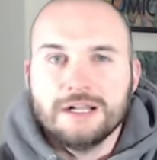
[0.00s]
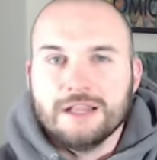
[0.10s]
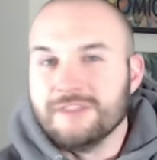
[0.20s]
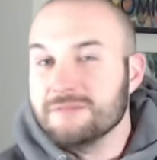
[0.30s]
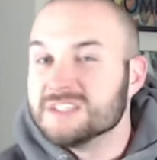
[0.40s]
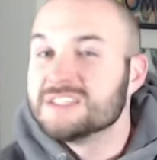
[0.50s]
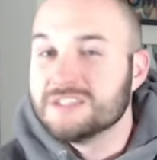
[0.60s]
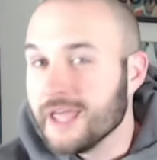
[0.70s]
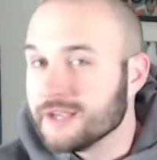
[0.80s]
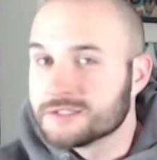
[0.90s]
the
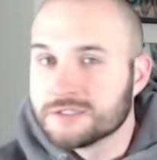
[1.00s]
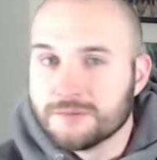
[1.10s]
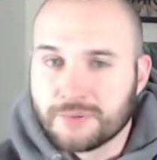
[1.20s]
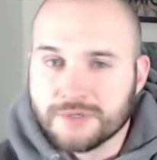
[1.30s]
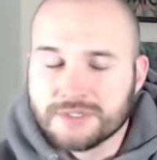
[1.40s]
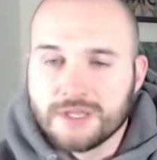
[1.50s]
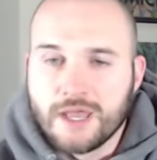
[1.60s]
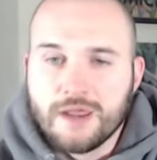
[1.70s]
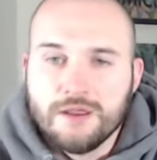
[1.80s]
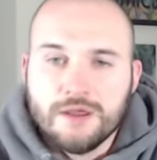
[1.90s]
mistakes per
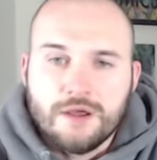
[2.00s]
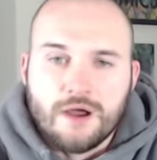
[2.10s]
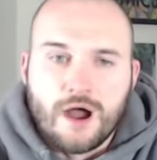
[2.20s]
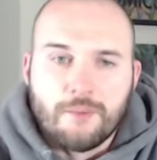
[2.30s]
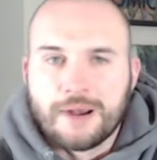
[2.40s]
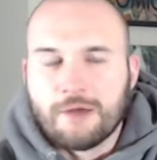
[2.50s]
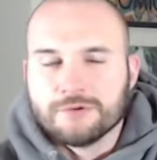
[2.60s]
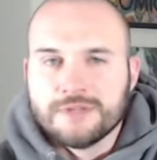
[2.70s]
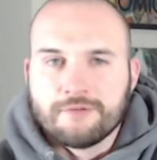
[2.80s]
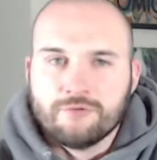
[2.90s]
se. Uh, but I
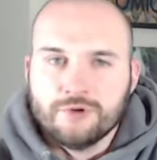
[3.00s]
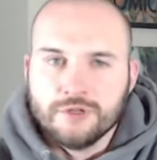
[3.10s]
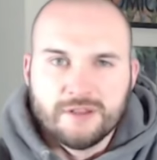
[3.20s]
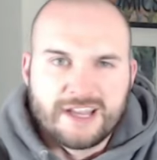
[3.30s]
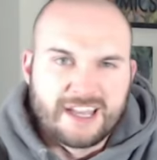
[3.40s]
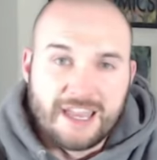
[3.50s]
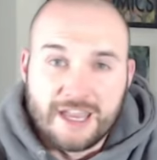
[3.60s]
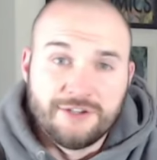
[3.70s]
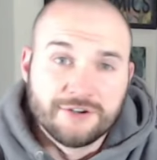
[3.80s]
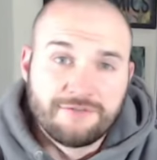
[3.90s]
was never really like an
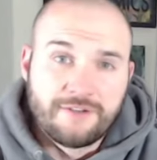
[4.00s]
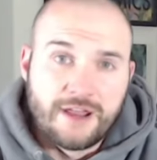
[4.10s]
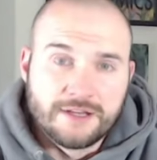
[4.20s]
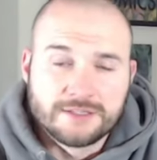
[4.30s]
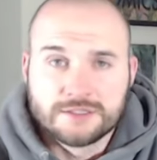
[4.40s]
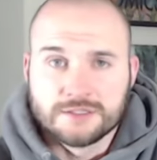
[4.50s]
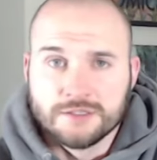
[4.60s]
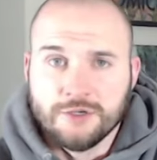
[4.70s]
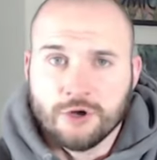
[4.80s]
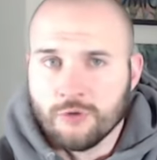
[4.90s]
in-your-face,
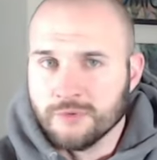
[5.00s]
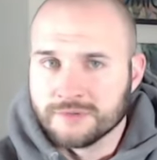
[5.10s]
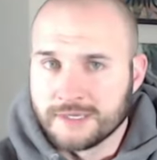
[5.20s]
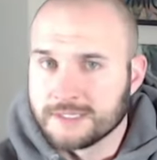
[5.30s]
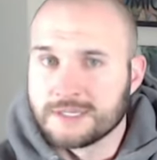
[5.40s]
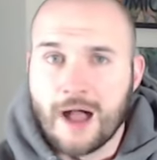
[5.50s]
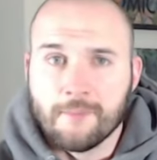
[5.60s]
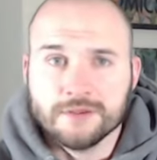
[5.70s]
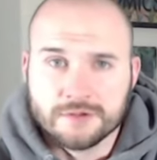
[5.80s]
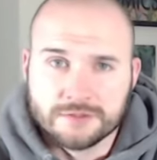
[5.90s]
you know, almost like a Tom
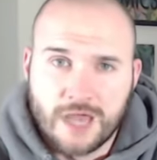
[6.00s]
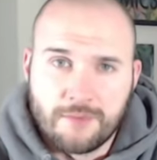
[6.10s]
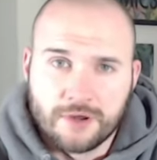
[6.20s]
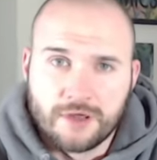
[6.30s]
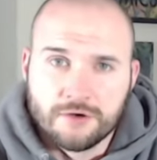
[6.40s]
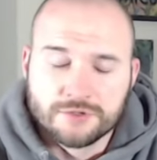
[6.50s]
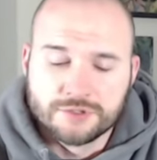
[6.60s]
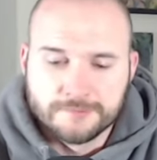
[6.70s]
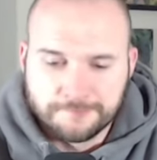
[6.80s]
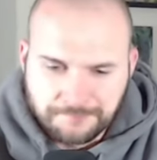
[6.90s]
Izzo type of
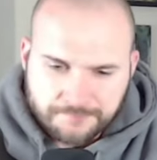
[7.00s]
coach.